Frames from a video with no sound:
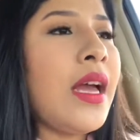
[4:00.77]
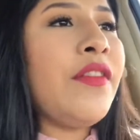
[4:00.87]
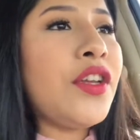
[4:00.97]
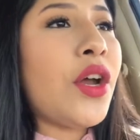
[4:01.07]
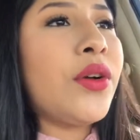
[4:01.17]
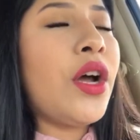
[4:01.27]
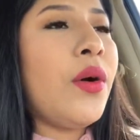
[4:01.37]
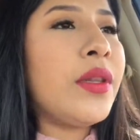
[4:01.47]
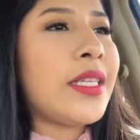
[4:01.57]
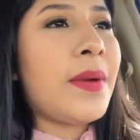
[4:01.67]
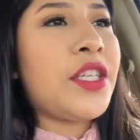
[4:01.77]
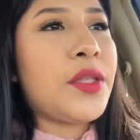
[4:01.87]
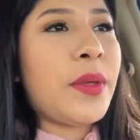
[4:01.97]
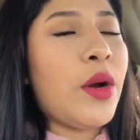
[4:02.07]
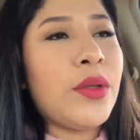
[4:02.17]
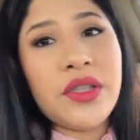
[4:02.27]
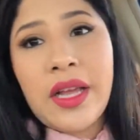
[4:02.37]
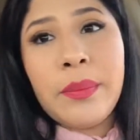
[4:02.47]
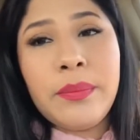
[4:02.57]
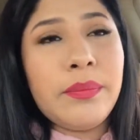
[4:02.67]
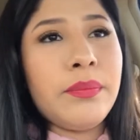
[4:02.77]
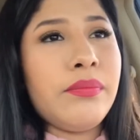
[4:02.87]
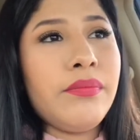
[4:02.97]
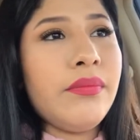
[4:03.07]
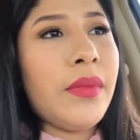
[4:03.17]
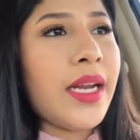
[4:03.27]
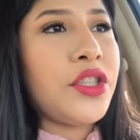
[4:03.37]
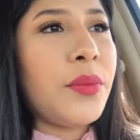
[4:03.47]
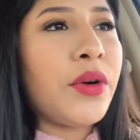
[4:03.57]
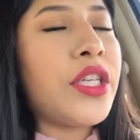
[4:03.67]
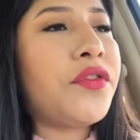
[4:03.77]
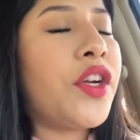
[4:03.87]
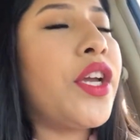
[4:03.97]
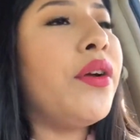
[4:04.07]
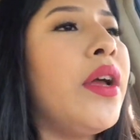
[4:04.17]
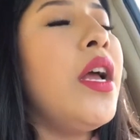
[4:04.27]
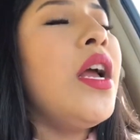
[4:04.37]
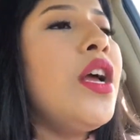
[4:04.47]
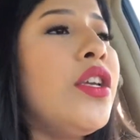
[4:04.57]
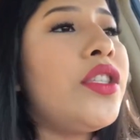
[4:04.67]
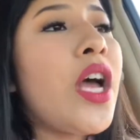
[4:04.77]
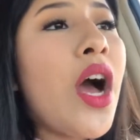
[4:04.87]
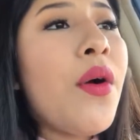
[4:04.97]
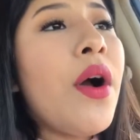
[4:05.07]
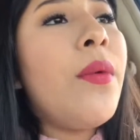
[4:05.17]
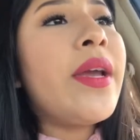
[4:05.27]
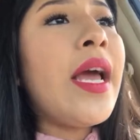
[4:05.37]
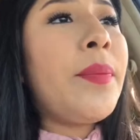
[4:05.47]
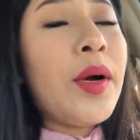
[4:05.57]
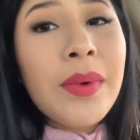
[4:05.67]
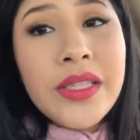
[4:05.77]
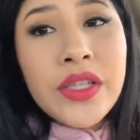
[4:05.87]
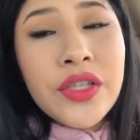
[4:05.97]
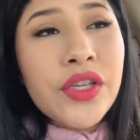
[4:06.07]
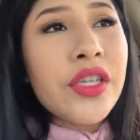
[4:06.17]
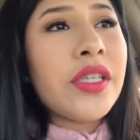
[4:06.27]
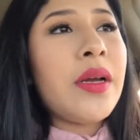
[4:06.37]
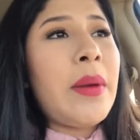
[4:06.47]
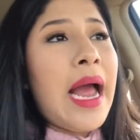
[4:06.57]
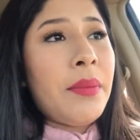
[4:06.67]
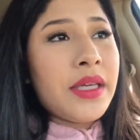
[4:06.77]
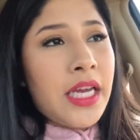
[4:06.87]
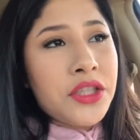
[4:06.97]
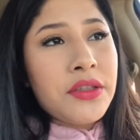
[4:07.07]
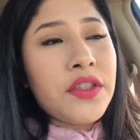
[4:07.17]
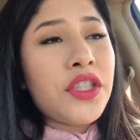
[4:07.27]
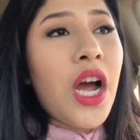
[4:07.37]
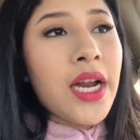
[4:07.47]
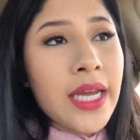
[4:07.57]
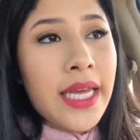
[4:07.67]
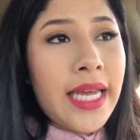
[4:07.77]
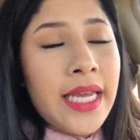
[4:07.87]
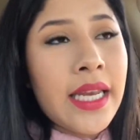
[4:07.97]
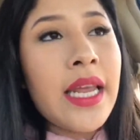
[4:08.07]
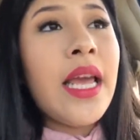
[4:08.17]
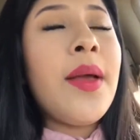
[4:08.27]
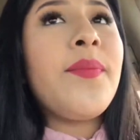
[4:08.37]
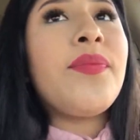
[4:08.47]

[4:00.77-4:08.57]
if you don't know this might just be a whole bunch of like like gibberish for you so we had put my sister's application for DACA in